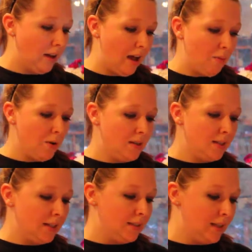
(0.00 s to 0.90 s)
I wanna
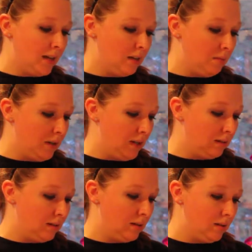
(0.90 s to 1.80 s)
say it's 10
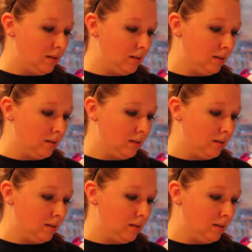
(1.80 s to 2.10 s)
minutes.